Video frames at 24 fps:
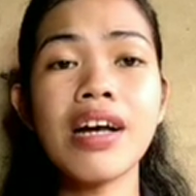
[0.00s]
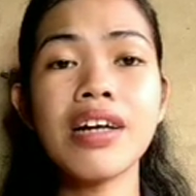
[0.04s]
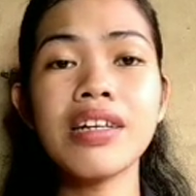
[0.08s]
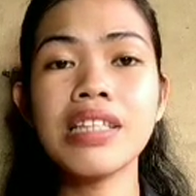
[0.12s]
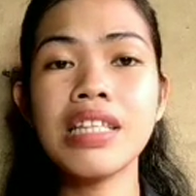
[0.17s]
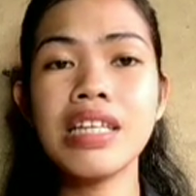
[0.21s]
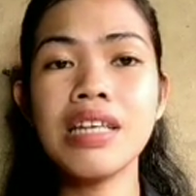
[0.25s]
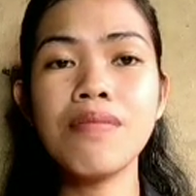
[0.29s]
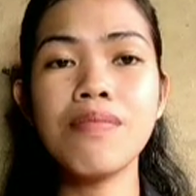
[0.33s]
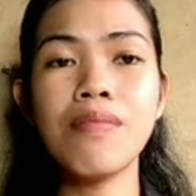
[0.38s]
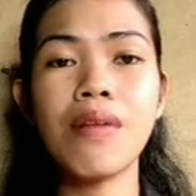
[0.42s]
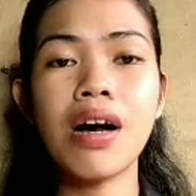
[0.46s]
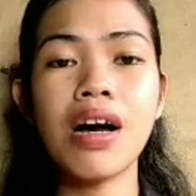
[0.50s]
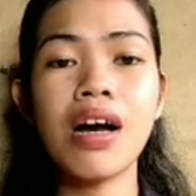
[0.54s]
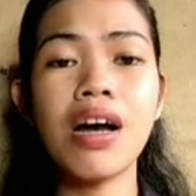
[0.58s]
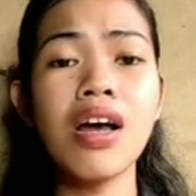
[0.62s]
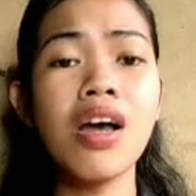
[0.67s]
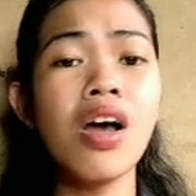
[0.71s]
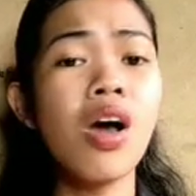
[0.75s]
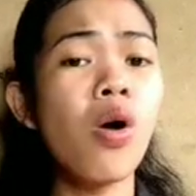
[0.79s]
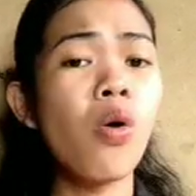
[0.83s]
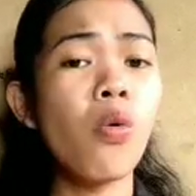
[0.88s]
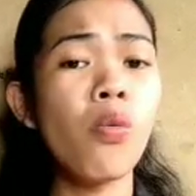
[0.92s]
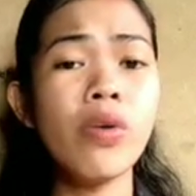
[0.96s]
Activa,
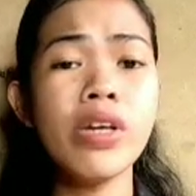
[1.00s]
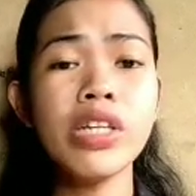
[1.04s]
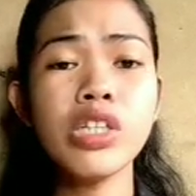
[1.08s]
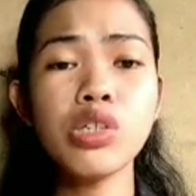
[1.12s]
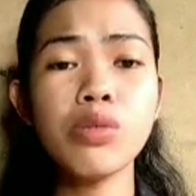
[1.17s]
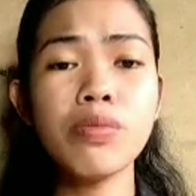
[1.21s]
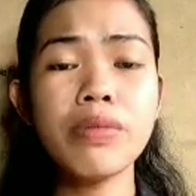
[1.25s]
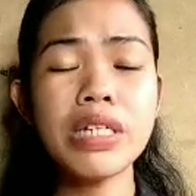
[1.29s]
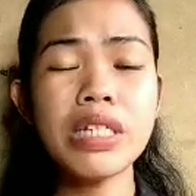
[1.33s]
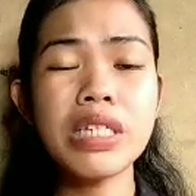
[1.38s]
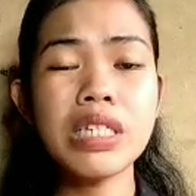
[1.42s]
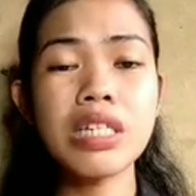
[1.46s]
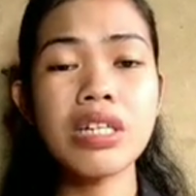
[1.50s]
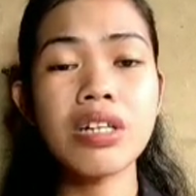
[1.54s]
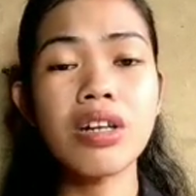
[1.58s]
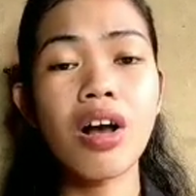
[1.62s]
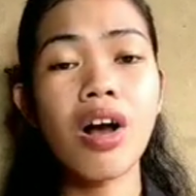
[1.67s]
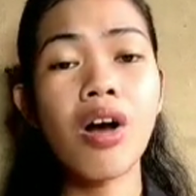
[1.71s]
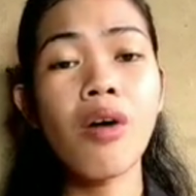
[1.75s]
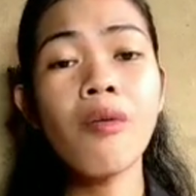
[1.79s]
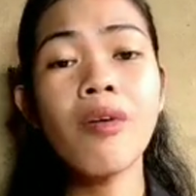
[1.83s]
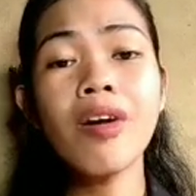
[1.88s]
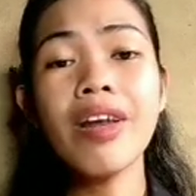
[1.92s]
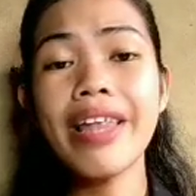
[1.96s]
which means in
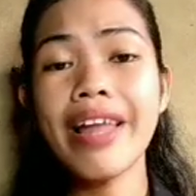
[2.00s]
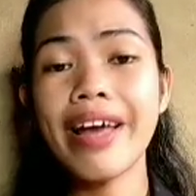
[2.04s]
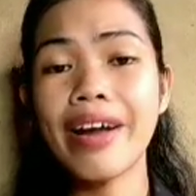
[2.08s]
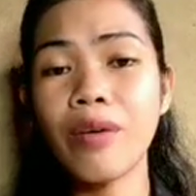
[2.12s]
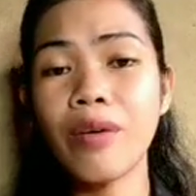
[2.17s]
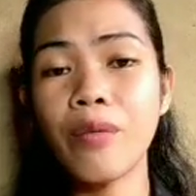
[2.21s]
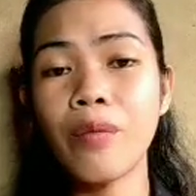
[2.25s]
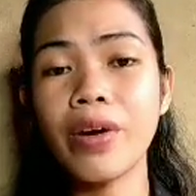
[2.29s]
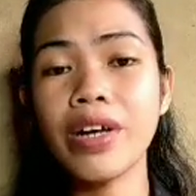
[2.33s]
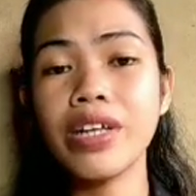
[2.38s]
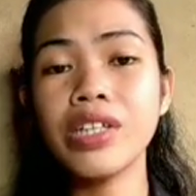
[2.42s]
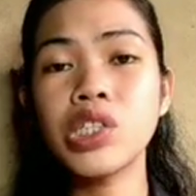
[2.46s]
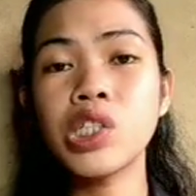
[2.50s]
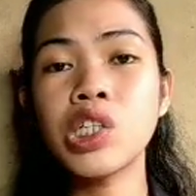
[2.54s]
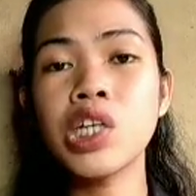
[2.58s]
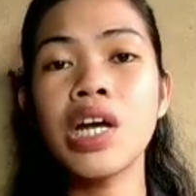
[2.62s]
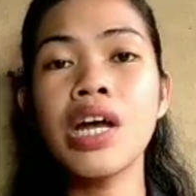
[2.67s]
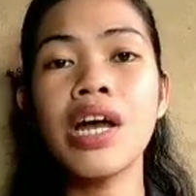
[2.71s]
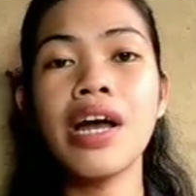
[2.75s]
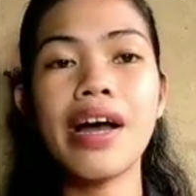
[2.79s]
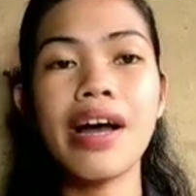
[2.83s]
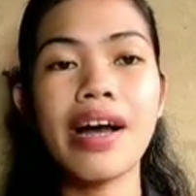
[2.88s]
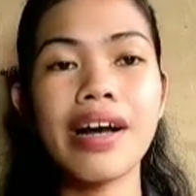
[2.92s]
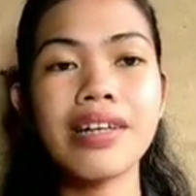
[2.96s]
our language,
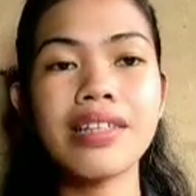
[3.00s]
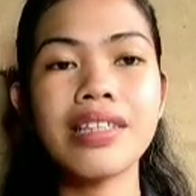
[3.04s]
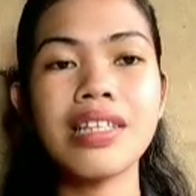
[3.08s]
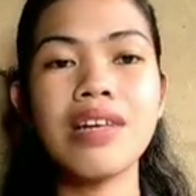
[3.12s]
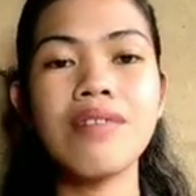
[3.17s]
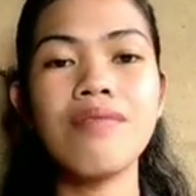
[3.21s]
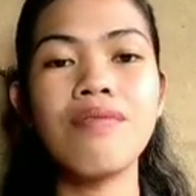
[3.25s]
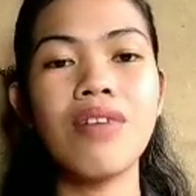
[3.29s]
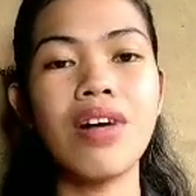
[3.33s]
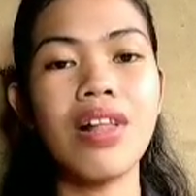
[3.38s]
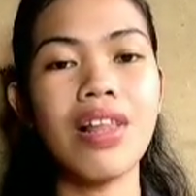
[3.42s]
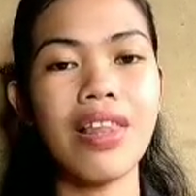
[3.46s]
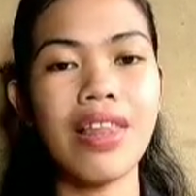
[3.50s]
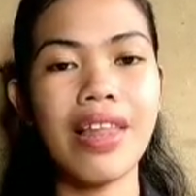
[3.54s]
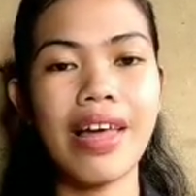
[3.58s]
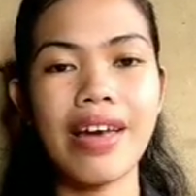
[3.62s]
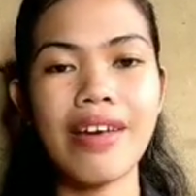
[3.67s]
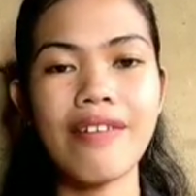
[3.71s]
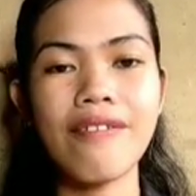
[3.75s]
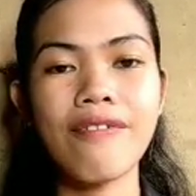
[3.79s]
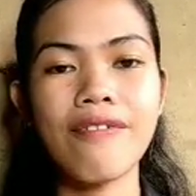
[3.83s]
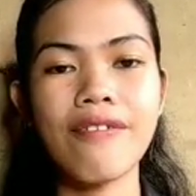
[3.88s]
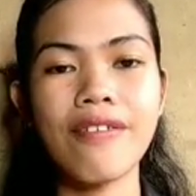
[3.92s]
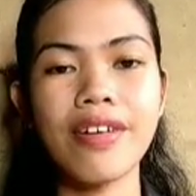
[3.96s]
active
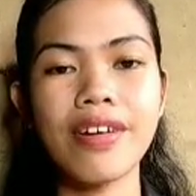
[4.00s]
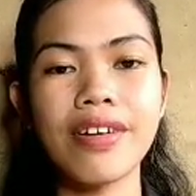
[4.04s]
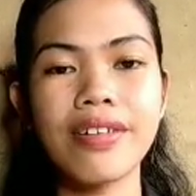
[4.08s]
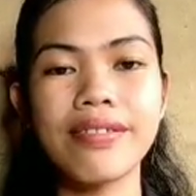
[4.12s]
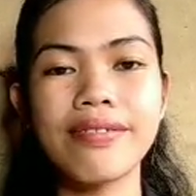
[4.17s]
life.